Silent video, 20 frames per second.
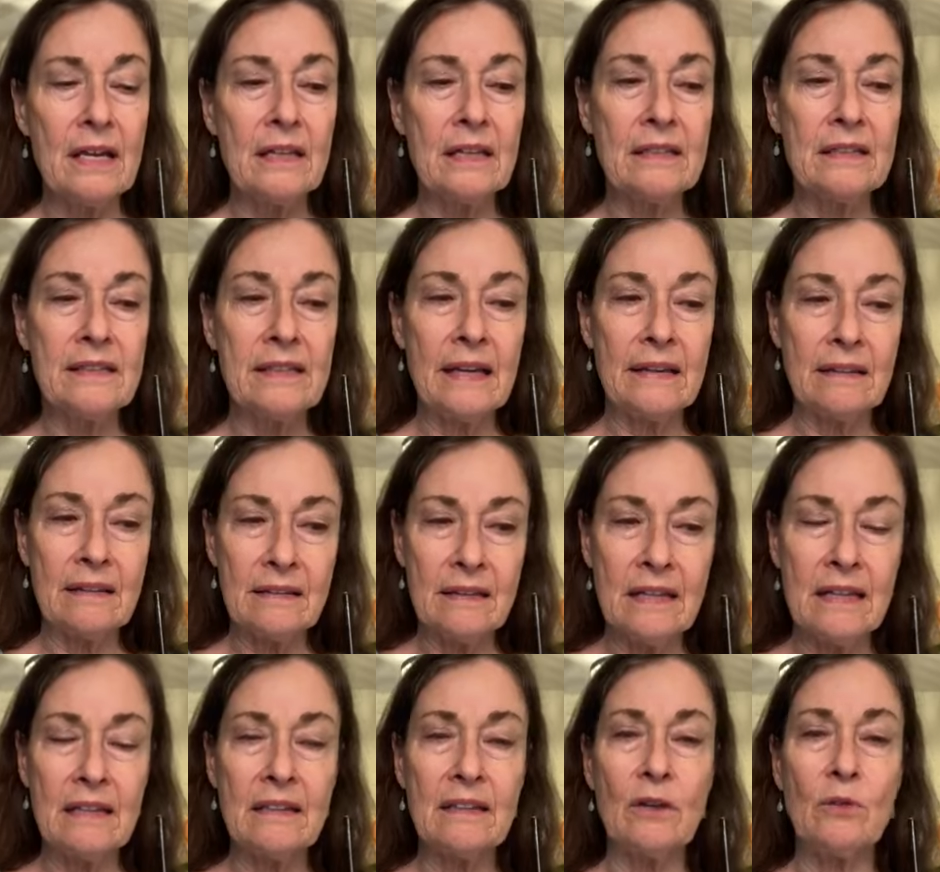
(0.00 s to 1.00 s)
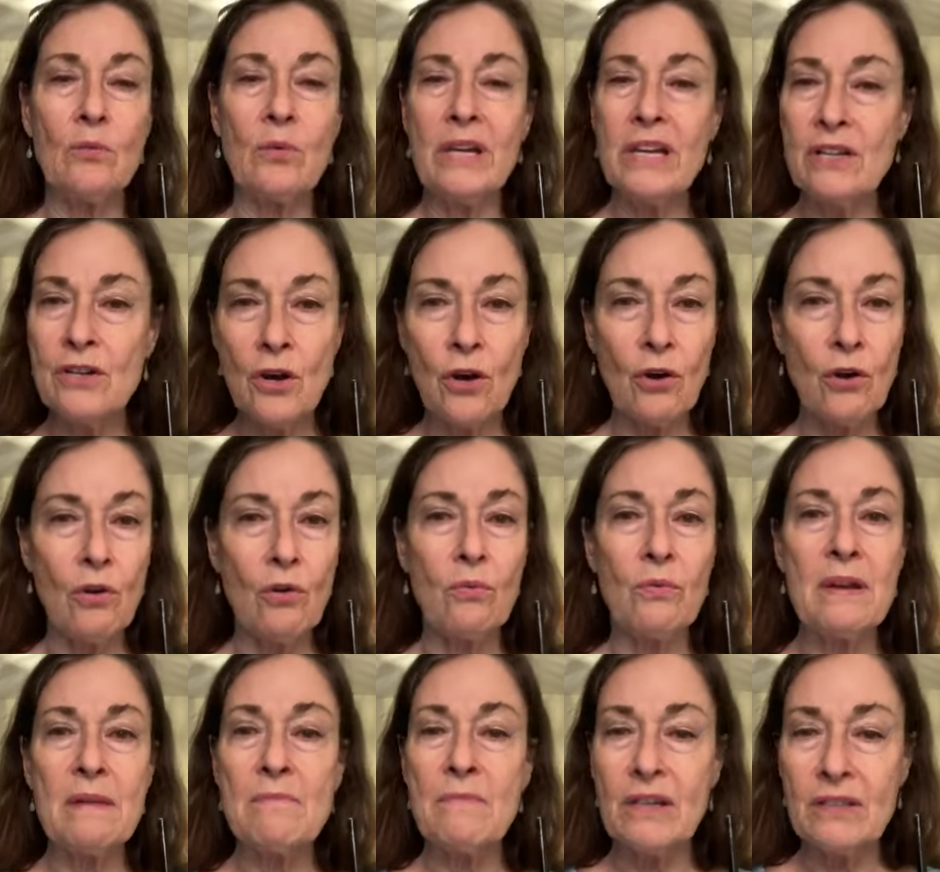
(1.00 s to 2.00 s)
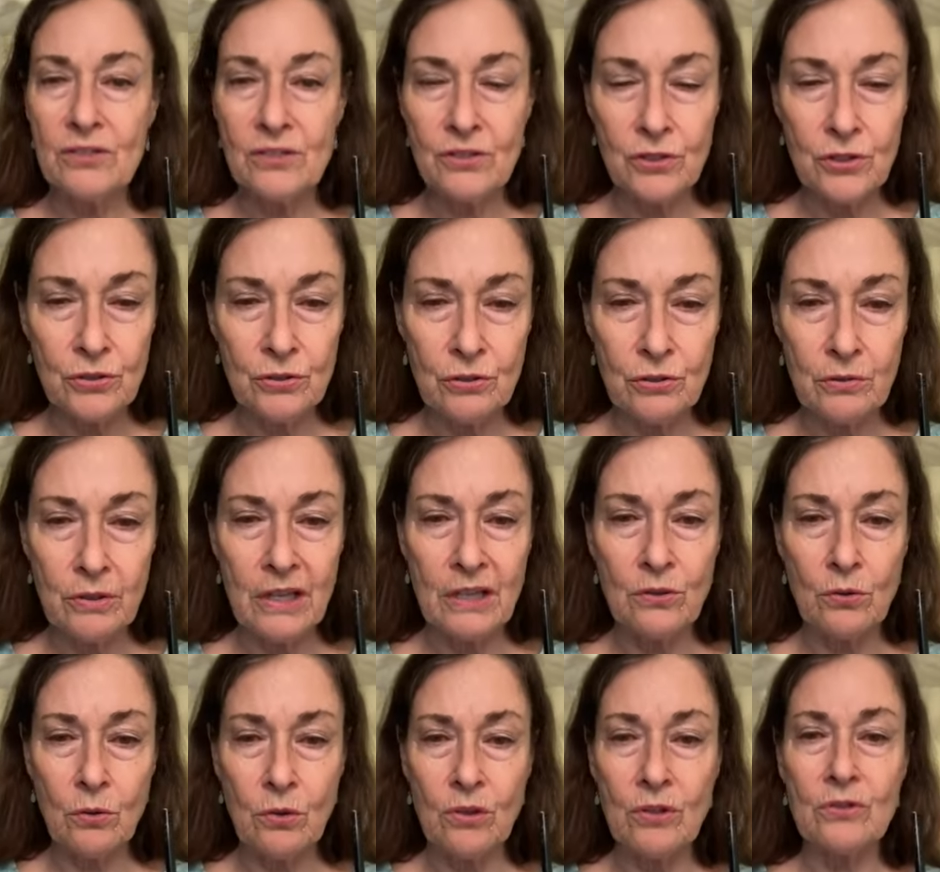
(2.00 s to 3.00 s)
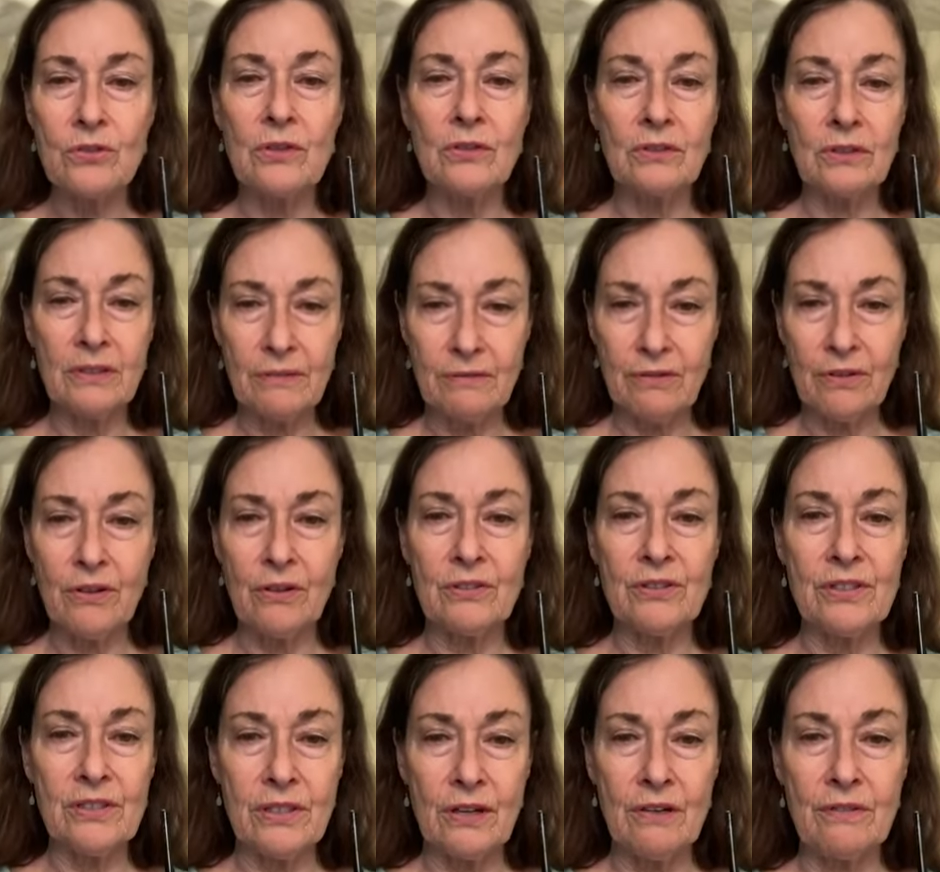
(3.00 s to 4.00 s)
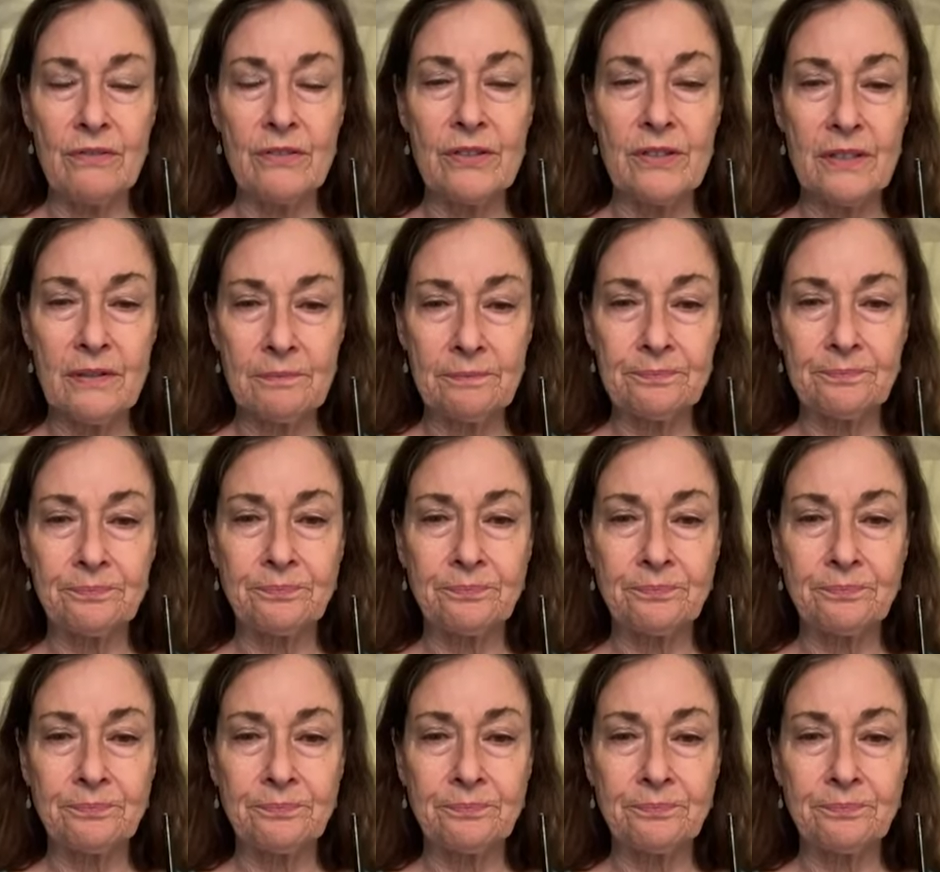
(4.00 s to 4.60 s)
is that thing that we know we must do in order to live with ourselves.